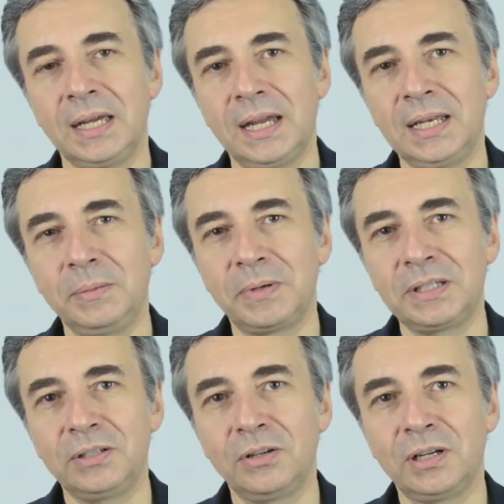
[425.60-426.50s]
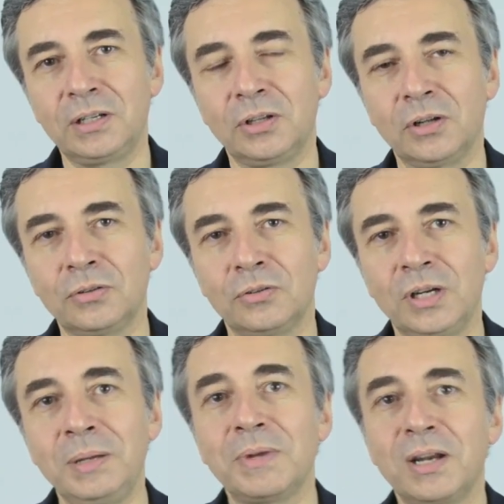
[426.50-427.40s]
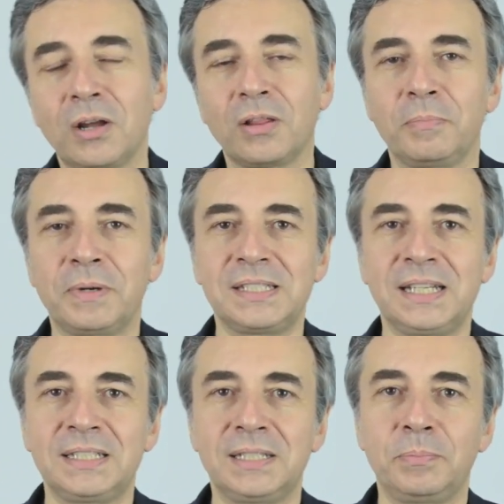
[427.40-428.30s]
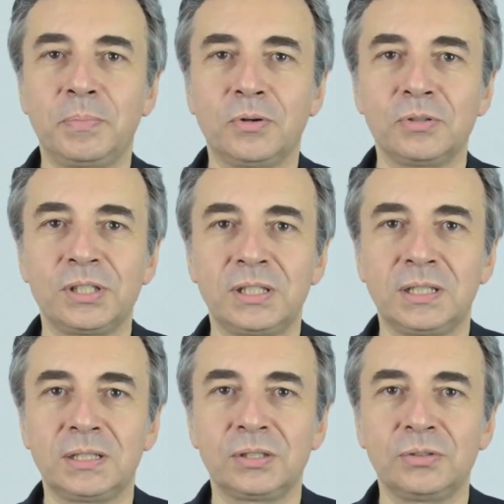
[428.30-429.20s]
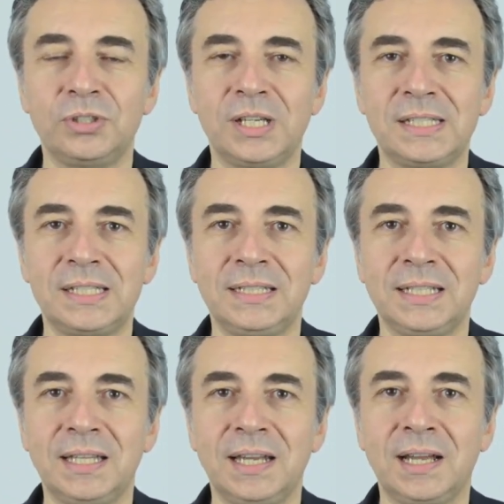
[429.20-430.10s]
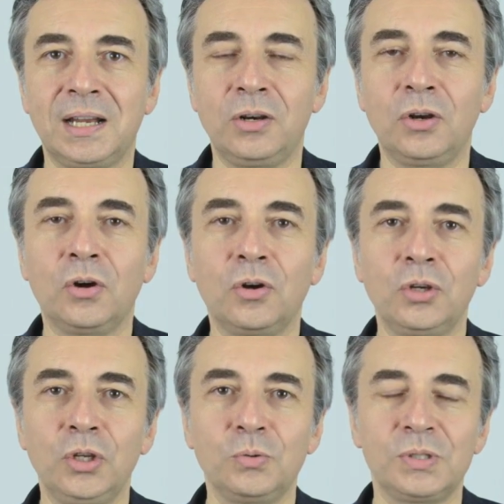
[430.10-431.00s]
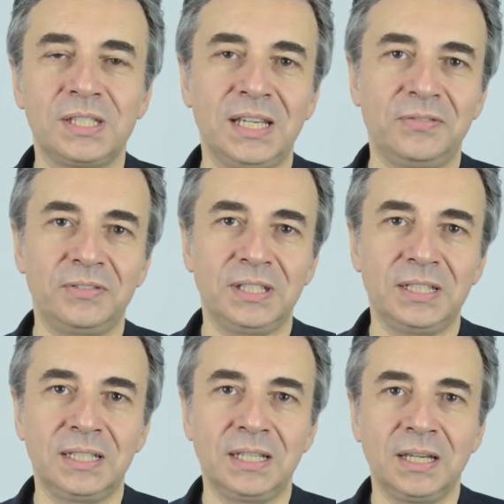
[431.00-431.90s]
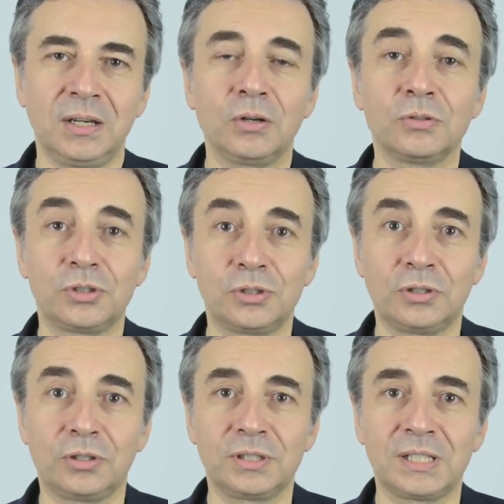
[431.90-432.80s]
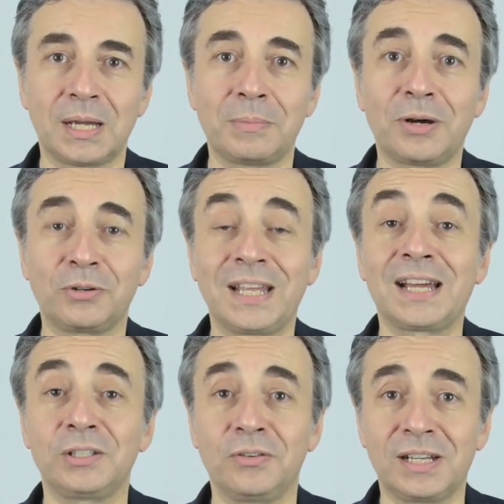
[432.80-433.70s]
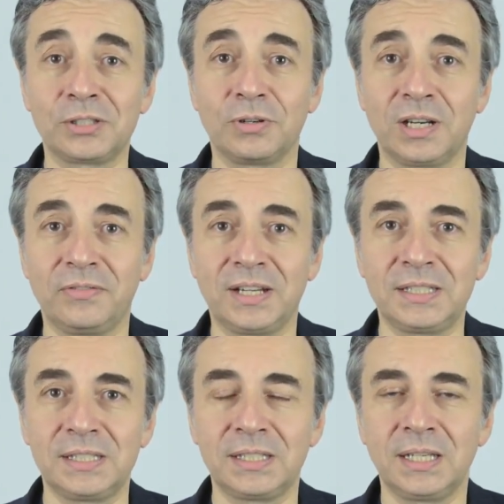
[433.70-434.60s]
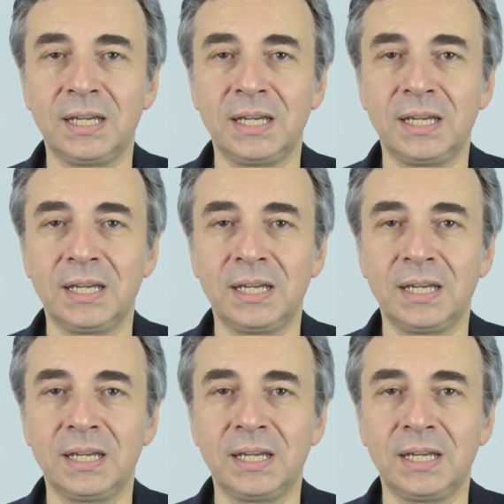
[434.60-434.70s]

and in particular Dr. Imre Noth presented a poster suggesting that there are no new safety concerns about cardiovascular events,